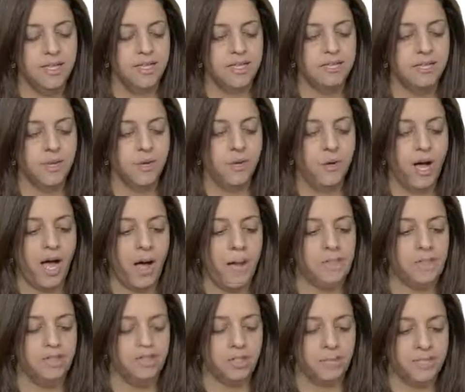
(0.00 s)
So
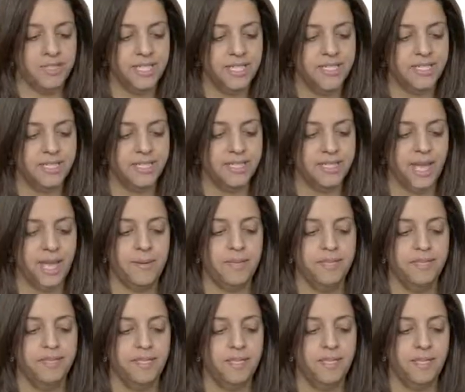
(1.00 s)
um, deterministic
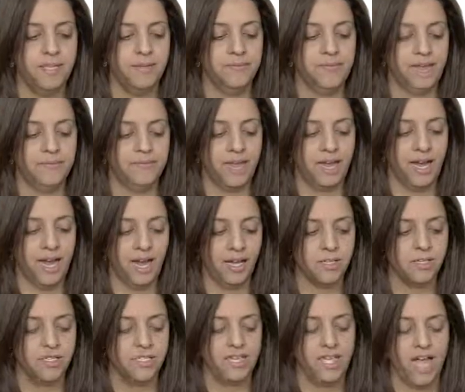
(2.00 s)
games uh, that are
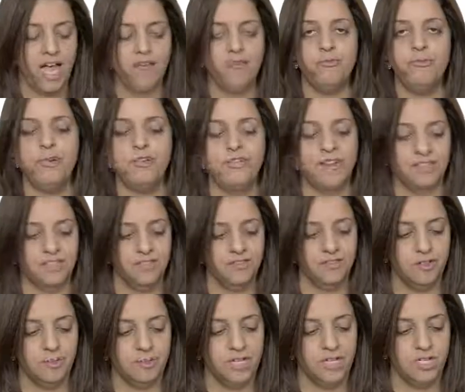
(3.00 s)
actually have perfect
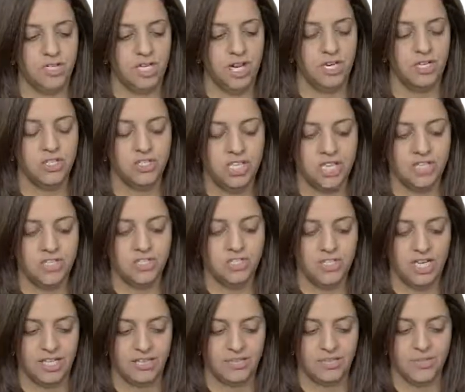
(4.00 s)
information are chess,
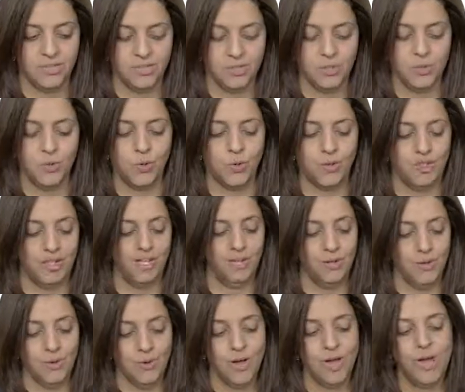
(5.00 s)
checkers, Go,
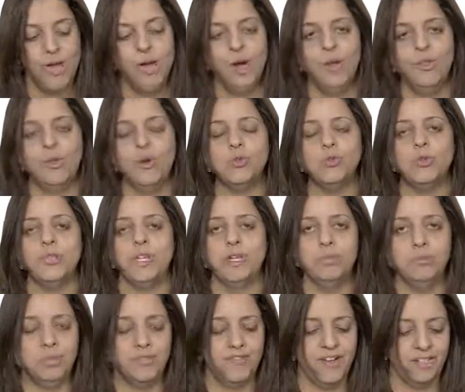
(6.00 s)
Othello. Those with
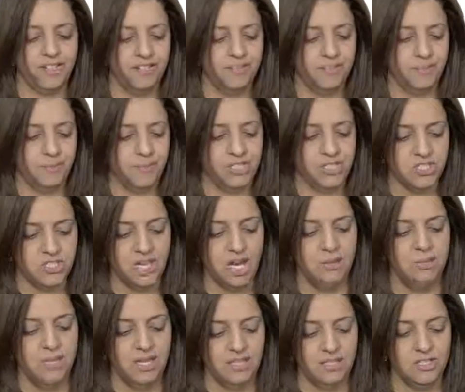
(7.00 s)
imperfect information
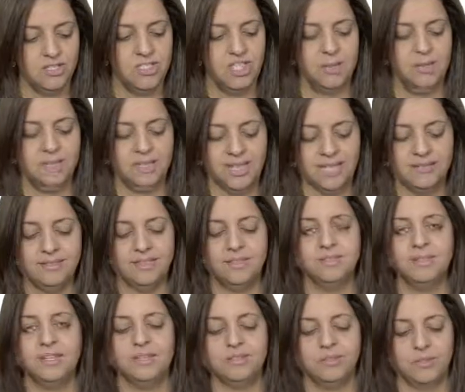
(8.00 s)
are battleship, blind
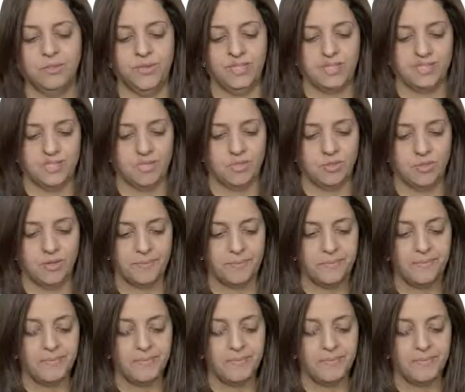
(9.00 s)
tic-tac-toe, etc.